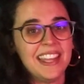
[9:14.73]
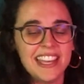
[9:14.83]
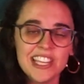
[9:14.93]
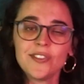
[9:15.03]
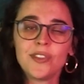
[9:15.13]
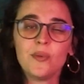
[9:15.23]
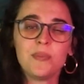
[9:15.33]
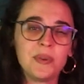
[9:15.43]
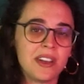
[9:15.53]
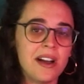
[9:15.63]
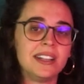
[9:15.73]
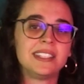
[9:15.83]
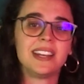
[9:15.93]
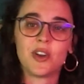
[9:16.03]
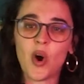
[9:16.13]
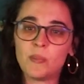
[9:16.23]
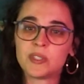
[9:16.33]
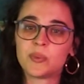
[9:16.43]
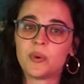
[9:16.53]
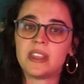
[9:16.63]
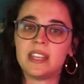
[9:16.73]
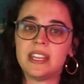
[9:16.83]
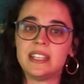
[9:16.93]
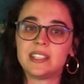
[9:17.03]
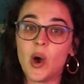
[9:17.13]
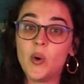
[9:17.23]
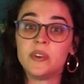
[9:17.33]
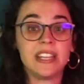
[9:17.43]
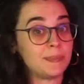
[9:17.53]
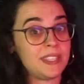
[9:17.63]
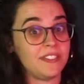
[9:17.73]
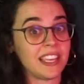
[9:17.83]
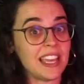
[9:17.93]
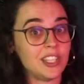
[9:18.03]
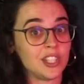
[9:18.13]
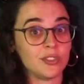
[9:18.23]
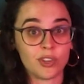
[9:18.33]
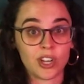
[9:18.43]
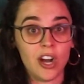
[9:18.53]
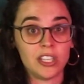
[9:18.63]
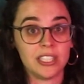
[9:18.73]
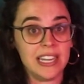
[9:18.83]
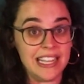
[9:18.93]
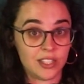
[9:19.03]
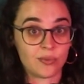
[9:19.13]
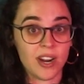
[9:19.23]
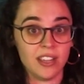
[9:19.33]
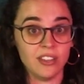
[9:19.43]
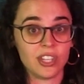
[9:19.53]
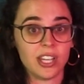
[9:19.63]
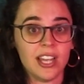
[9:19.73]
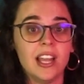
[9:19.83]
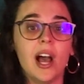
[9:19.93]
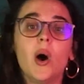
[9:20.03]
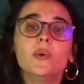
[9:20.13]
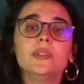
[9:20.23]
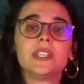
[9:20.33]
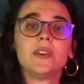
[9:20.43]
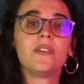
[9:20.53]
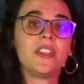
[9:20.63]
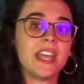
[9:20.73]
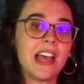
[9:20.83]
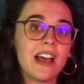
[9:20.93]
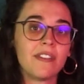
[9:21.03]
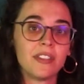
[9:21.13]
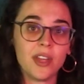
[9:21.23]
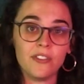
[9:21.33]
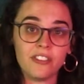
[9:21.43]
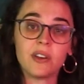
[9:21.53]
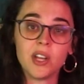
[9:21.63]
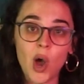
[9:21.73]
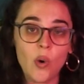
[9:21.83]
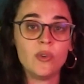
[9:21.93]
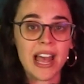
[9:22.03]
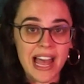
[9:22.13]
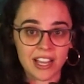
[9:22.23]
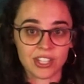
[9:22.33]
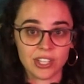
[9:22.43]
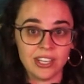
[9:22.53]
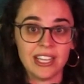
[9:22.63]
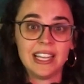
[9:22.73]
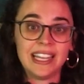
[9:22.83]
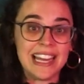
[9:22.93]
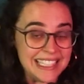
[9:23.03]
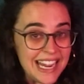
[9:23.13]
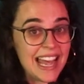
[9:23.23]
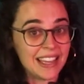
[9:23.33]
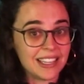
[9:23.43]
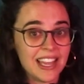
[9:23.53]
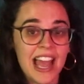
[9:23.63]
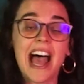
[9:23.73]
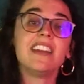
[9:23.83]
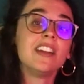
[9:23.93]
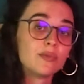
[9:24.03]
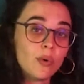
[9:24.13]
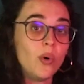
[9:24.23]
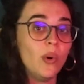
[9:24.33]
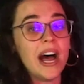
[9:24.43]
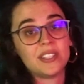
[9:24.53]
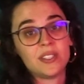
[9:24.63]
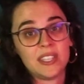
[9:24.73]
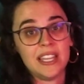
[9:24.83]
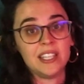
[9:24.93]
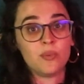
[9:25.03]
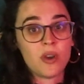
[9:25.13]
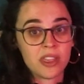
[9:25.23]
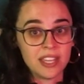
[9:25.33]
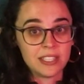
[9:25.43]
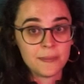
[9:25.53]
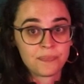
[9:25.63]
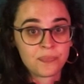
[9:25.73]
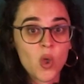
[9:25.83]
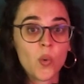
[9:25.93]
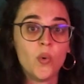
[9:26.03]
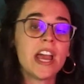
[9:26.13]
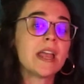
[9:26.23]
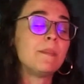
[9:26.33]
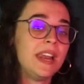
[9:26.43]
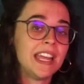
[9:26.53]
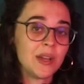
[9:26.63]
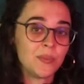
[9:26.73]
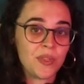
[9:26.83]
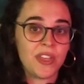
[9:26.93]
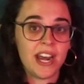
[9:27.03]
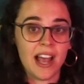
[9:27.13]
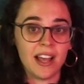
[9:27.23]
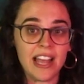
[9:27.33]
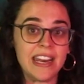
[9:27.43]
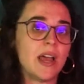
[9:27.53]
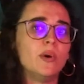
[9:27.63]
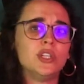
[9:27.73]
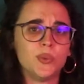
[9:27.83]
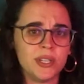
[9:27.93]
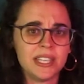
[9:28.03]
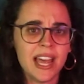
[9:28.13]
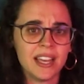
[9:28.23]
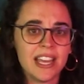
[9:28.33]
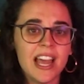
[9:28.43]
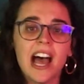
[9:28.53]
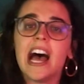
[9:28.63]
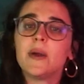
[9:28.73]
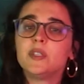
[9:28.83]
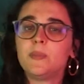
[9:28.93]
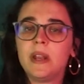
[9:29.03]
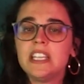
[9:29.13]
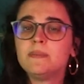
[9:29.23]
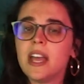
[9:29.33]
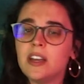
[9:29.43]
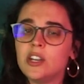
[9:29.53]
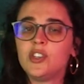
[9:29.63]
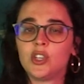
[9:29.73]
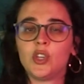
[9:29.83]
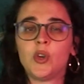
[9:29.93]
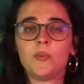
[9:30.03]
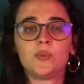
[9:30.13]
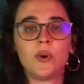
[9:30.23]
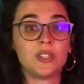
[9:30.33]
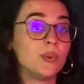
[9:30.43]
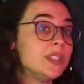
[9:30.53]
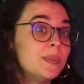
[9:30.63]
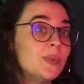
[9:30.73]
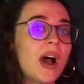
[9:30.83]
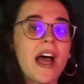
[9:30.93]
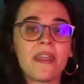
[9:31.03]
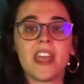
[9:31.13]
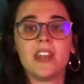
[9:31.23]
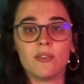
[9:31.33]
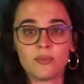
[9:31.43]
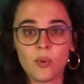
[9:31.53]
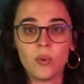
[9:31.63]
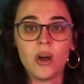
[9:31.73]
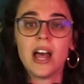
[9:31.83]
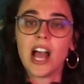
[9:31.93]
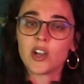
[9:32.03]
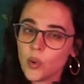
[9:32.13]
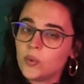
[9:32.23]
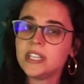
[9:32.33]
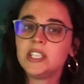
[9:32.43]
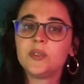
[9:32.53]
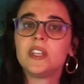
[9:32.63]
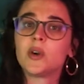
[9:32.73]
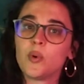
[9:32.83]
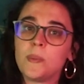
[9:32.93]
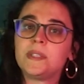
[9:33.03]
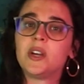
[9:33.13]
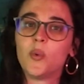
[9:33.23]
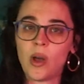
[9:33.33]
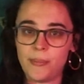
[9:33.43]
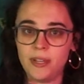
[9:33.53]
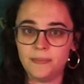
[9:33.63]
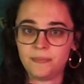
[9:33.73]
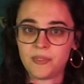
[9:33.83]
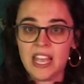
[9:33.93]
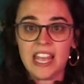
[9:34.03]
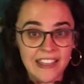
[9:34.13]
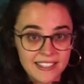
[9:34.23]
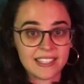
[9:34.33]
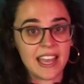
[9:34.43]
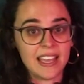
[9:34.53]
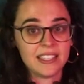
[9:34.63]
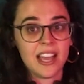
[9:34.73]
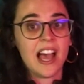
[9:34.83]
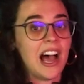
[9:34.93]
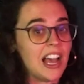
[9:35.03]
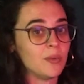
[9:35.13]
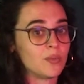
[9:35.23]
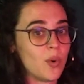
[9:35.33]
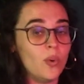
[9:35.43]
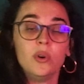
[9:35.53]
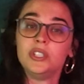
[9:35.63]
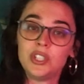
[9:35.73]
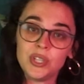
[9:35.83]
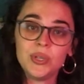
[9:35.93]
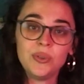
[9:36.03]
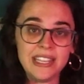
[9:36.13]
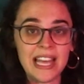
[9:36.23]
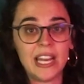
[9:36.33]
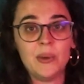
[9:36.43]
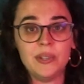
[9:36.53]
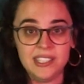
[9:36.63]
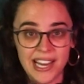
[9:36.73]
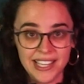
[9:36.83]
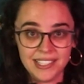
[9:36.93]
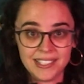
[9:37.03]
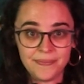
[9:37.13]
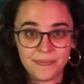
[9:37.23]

Each of the weapon cards comes with its own specification regarding its range. Also, they have their very own action, attack, and a role associated with it. When I am playing with Darach and I want to attack, I would place my energy cubes where suitable and then roll according to the equipped weapon. In this case, I would roll 2 yellow dice.